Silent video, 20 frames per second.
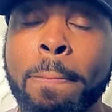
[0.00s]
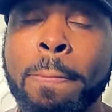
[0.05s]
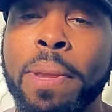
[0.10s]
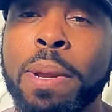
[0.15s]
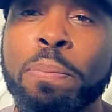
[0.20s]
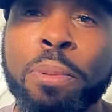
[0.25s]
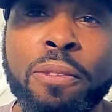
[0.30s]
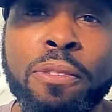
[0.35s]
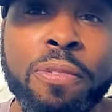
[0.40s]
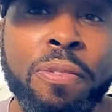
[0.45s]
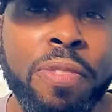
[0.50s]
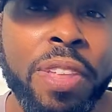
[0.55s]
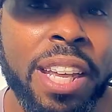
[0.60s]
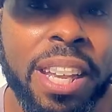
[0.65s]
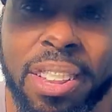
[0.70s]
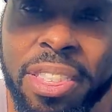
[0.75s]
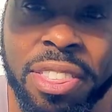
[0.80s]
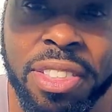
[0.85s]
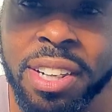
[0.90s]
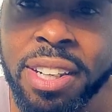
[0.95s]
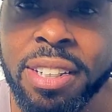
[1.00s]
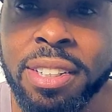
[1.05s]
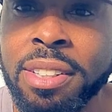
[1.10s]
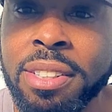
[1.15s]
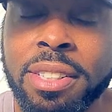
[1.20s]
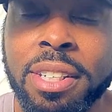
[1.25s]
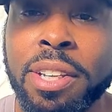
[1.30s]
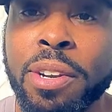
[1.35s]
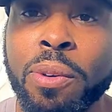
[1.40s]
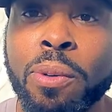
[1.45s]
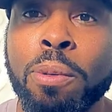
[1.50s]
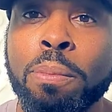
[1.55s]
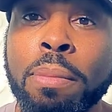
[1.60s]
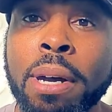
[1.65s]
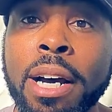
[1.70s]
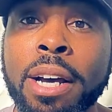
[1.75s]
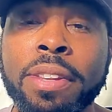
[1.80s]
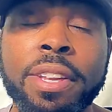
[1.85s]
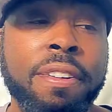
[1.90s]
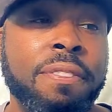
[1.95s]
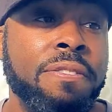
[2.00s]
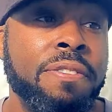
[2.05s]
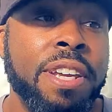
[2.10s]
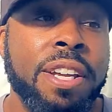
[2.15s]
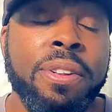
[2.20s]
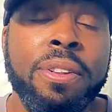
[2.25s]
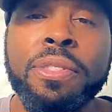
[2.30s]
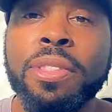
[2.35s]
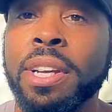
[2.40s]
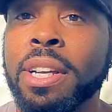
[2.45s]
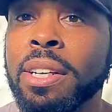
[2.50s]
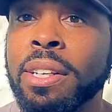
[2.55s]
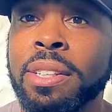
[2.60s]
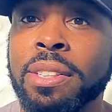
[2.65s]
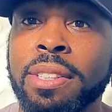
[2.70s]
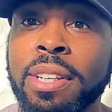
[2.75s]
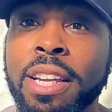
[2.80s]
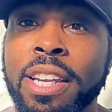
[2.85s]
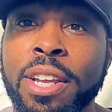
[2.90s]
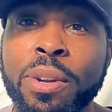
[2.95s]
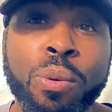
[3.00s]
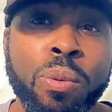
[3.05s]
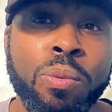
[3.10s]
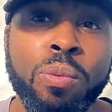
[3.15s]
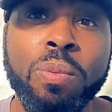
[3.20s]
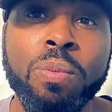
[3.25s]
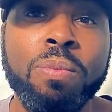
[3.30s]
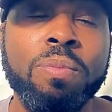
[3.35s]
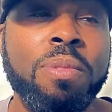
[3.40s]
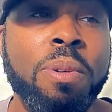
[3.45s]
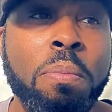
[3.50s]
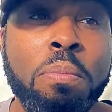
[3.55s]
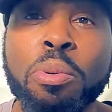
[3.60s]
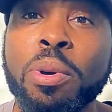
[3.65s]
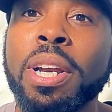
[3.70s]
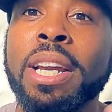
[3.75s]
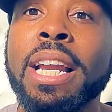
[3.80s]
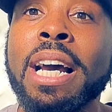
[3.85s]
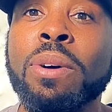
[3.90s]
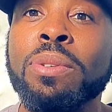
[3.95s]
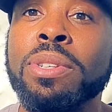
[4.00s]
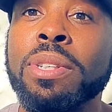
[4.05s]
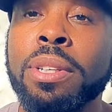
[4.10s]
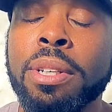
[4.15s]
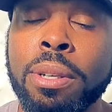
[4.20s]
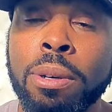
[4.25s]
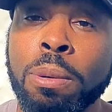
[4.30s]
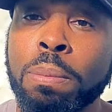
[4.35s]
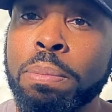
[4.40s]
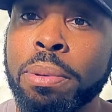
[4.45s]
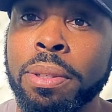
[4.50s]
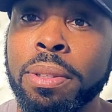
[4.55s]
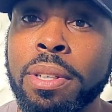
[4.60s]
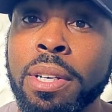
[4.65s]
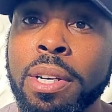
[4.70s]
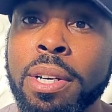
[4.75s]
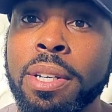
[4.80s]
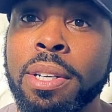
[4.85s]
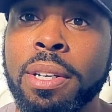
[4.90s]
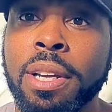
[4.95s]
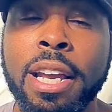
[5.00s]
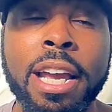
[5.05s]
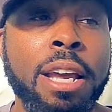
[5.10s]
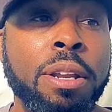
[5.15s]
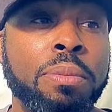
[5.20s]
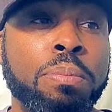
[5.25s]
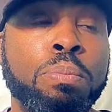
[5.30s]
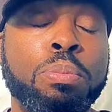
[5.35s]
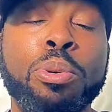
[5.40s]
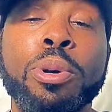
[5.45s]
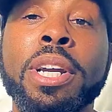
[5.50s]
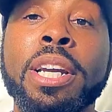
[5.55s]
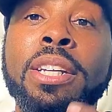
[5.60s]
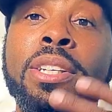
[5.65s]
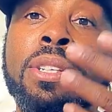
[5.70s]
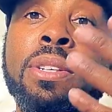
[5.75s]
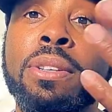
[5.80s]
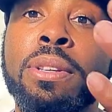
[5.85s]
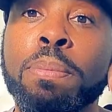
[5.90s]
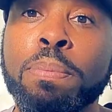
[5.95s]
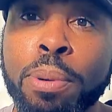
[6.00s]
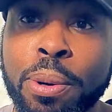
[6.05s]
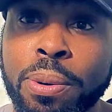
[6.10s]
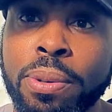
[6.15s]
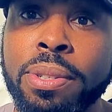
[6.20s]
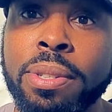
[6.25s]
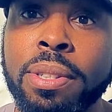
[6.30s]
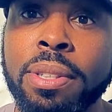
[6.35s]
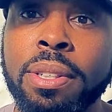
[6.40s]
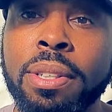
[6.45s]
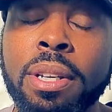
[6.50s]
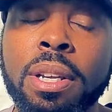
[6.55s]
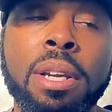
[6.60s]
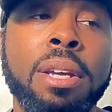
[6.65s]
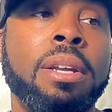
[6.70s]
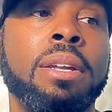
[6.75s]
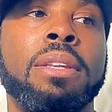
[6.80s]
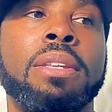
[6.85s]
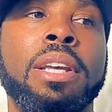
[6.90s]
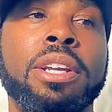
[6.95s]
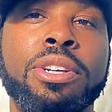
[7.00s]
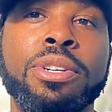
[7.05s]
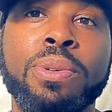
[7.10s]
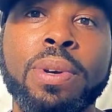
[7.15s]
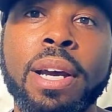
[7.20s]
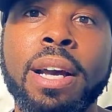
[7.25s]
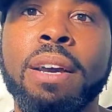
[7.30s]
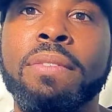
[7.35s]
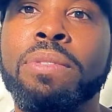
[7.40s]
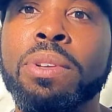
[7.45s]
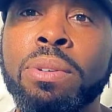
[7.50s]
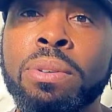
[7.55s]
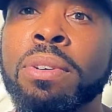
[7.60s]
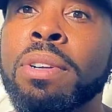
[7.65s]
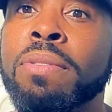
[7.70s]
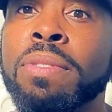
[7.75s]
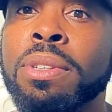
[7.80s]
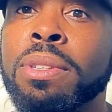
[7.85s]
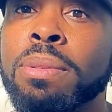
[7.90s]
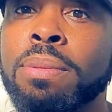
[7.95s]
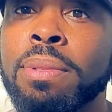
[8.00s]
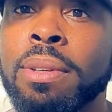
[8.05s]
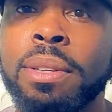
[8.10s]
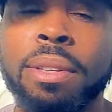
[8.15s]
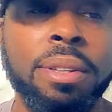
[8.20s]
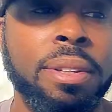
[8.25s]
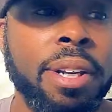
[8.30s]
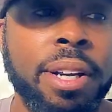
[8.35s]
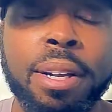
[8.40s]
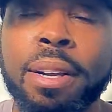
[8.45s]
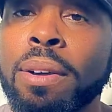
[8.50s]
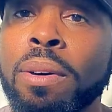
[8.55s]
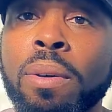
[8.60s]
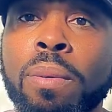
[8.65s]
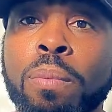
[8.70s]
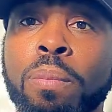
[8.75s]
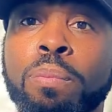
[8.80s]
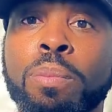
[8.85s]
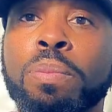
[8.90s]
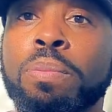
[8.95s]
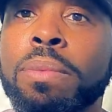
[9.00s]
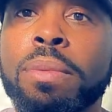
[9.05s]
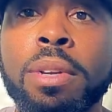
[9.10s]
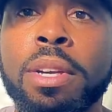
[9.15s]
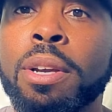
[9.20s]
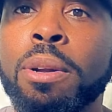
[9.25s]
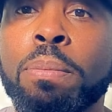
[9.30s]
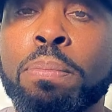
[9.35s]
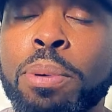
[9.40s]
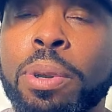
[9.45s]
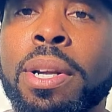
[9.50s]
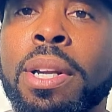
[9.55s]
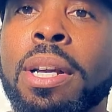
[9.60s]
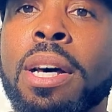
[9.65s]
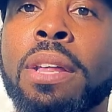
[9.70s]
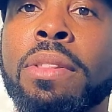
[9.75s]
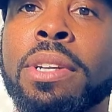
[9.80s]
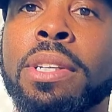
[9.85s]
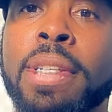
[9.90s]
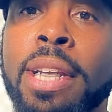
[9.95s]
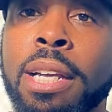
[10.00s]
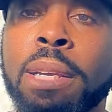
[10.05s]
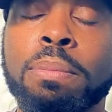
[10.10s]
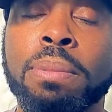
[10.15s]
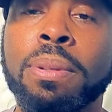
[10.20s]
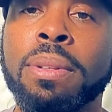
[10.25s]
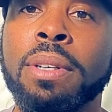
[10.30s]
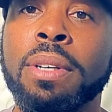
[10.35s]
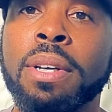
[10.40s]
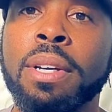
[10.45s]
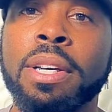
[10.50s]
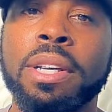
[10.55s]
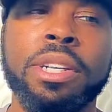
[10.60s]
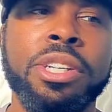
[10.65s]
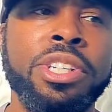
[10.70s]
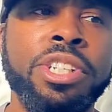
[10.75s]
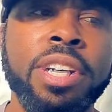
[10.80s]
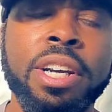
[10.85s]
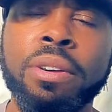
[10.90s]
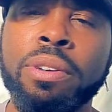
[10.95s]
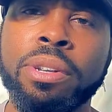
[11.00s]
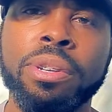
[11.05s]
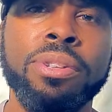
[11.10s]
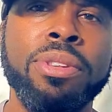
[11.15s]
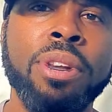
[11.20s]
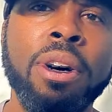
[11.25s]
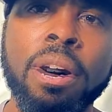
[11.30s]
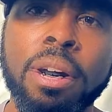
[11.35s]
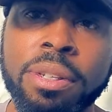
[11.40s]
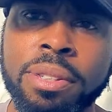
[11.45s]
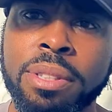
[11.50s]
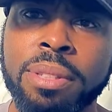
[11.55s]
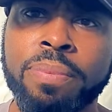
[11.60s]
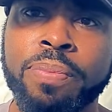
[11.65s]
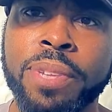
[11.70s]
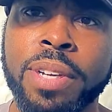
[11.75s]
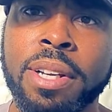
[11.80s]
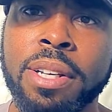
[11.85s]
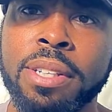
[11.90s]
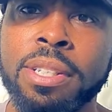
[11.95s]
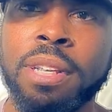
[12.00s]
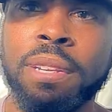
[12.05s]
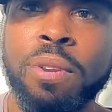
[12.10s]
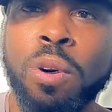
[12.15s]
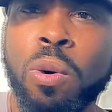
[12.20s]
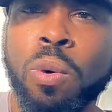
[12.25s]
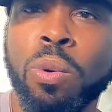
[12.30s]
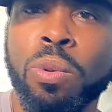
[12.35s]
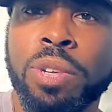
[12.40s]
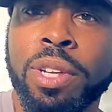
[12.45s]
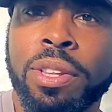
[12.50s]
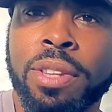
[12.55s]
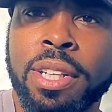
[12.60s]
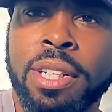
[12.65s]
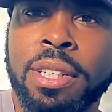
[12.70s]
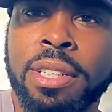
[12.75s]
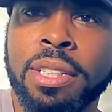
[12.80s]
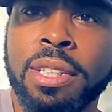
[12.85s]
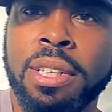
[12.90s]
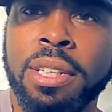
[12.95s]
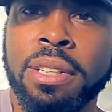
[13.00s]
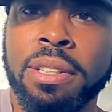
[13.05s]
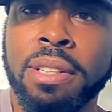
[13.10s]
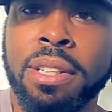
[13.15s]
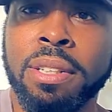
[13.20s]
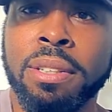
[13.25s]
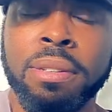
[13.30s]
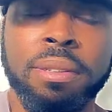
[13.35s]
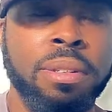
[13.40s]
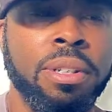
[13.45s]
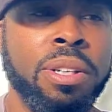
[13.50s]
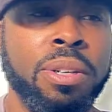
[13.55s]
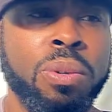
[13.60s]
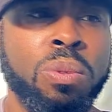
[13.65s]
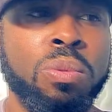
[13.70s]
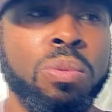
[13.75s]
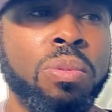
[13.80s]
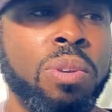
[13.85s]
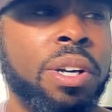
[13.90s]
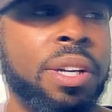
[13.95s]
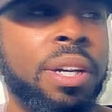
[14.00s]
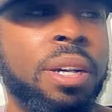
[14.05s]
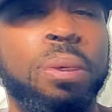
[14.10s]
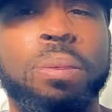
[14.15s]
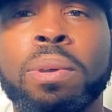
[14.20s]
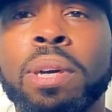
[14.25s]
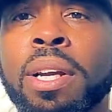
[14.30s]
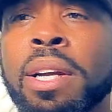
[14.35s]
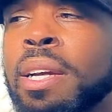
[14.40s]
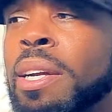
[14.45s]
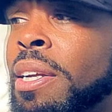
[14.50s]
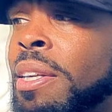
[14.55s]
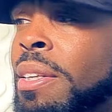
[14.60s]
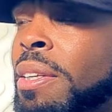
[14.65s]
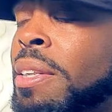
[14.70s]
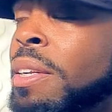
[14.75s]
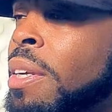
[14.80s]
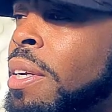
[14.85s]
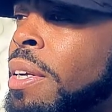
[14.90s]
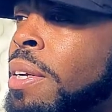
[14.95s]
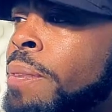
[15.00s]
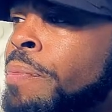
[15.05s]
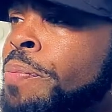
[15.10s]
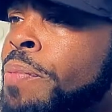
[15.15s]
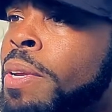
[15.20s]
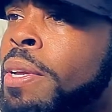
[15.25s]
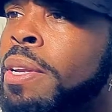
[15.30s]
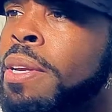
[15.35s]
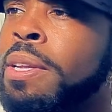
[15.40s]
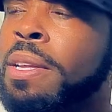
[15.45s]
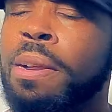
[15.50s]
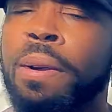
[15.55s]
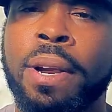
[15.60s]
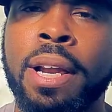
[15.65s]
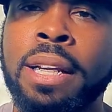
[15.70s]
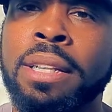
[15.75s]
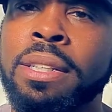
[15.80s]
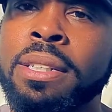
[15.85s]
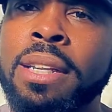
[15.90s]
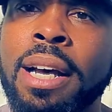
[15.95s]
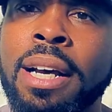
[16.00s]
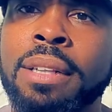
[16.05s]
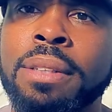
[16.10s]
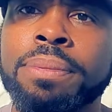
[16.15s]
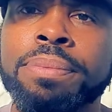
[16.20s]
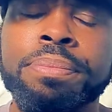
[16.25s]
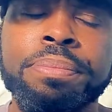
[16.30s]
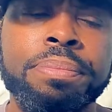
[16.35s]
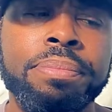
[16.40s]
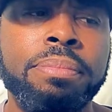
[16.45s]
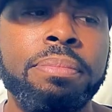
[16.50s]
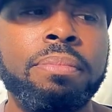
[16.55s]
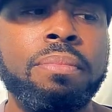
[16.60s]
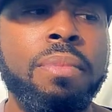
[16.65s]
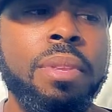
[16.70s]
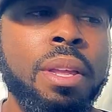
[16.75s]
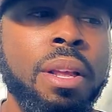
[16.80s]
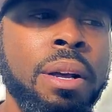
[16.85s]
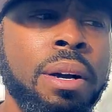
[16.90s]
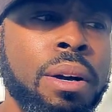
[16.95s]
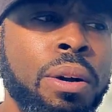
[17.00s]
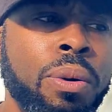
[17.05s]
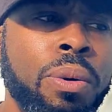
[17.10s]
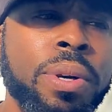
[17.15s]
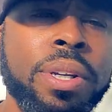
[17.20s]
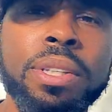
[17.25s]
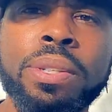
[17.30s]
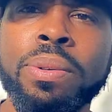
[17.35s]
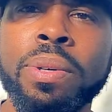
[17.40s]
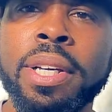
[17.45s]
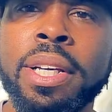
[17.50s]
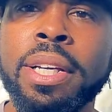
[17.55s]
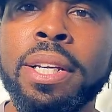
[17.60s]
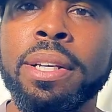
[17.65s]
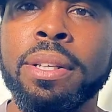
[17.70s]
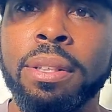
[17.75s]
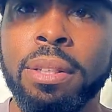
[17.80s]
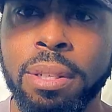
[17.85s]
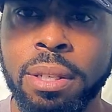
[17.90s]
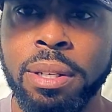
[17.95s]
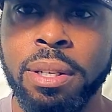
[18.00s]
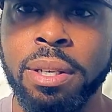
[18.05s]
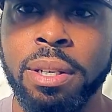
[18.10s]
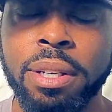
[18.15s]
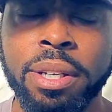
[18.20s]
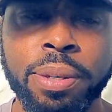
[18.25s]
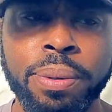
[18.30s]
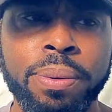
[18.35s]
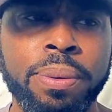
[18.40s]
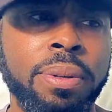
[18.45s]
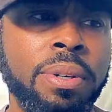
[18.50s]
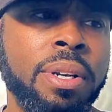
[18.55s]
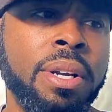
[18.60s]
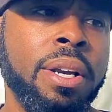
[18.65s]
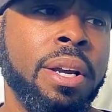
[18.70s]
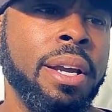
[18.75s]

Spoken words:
People think things in their own mind. They feel things and they don't bring it out to the open. And bring it to the person that you have the grievance with. Put it on the table, share your thoughts instead of holding things in and, running away. And, that's not going to heal you.